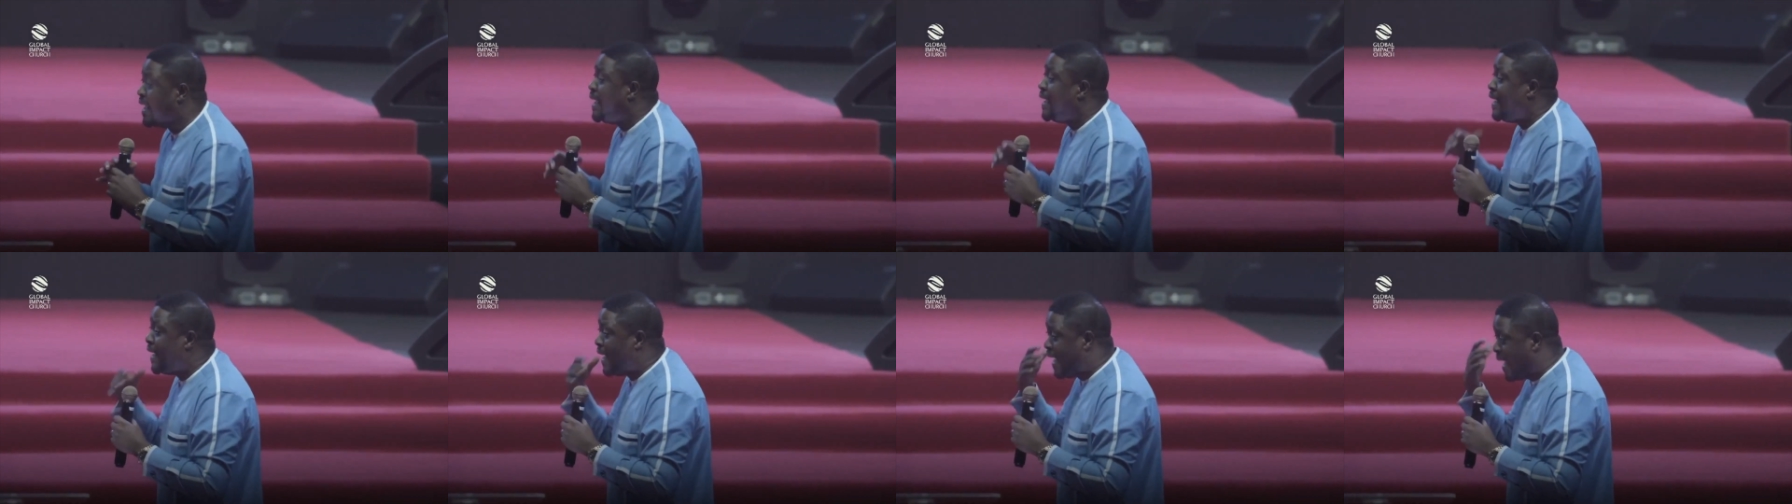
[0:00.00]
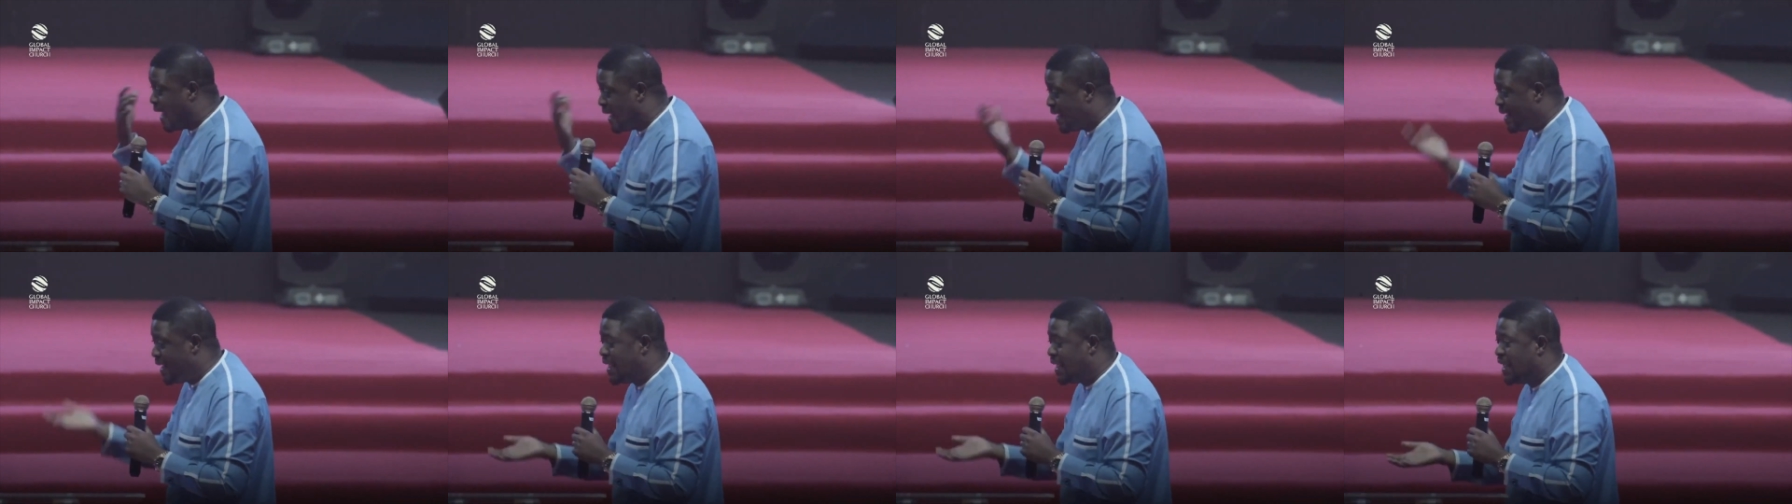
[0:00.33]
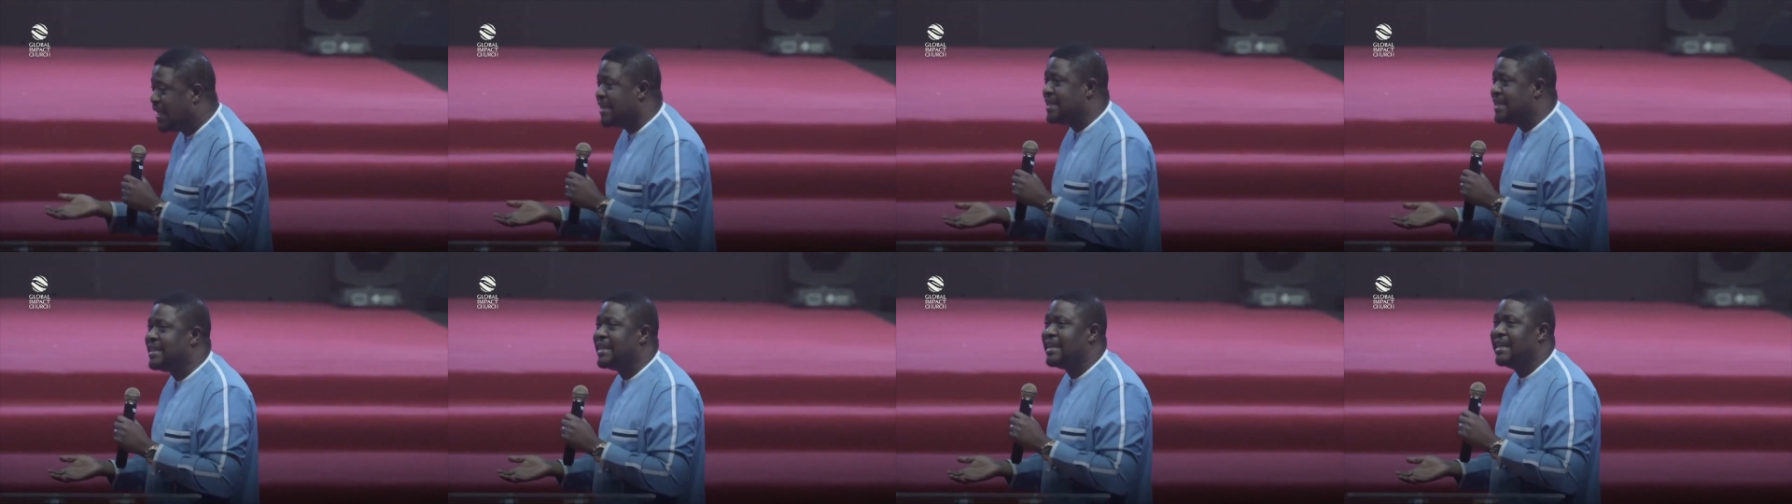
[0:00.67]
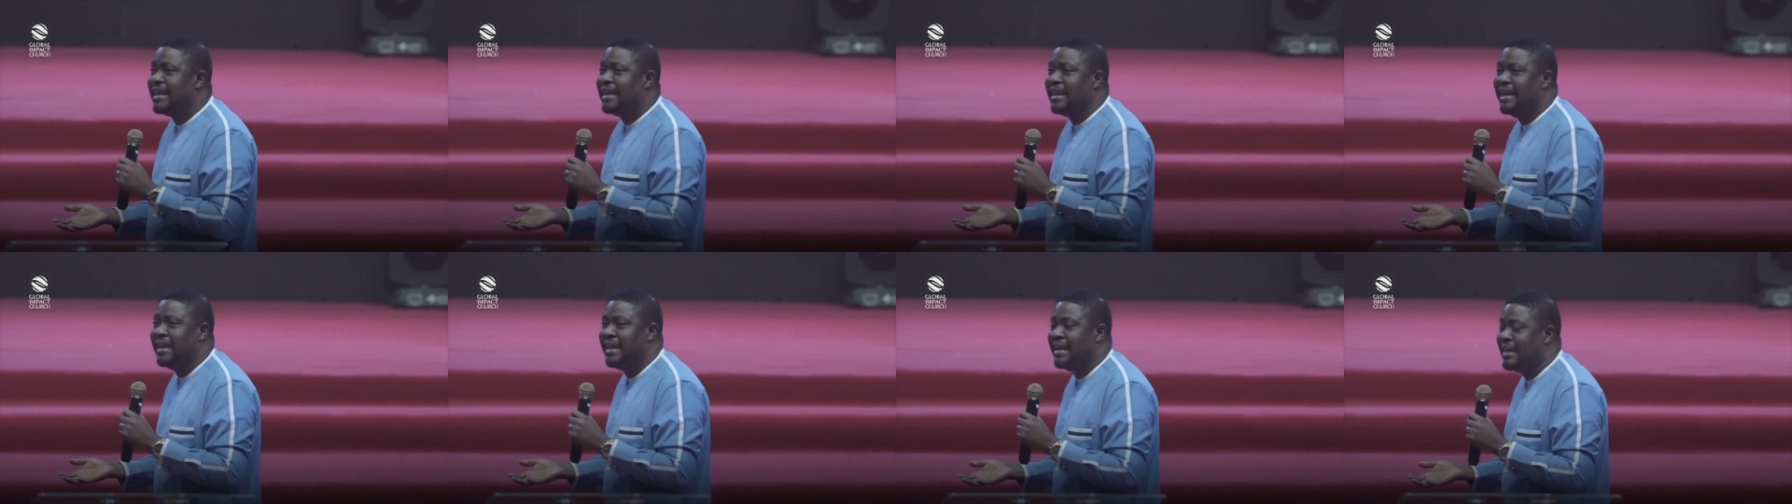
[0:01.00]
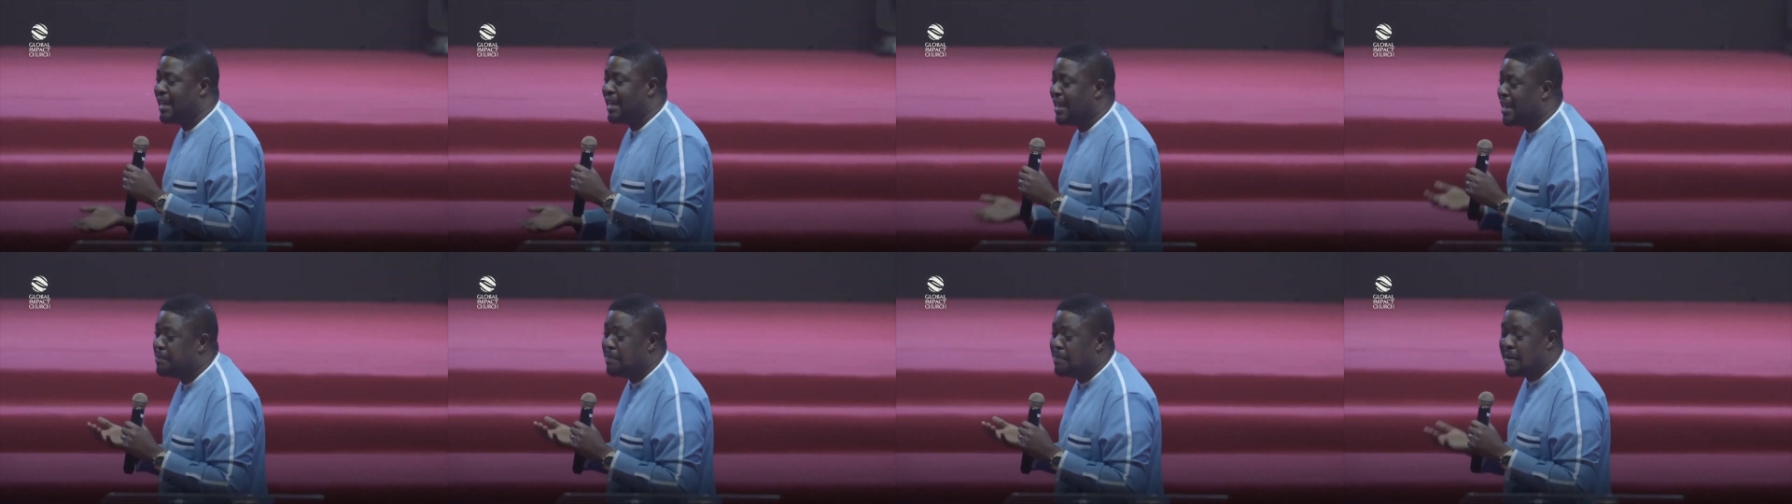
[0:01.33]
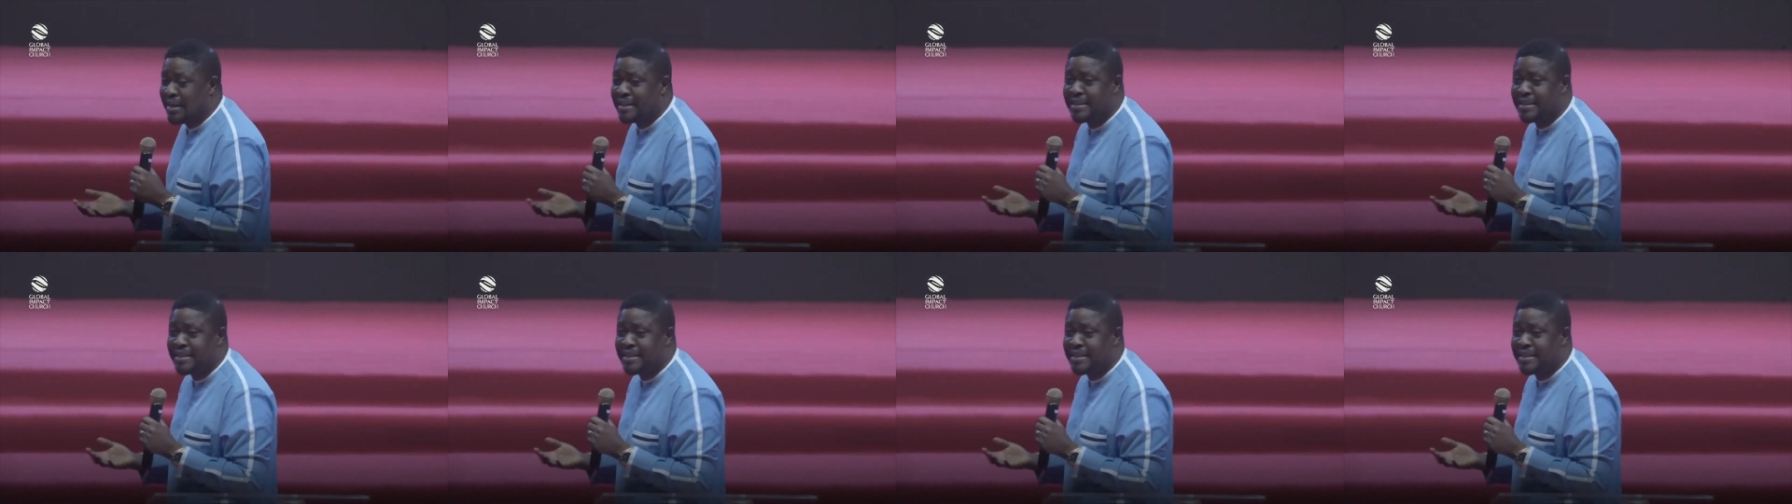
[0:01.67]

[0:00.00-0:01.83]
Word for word: He landed in Laban's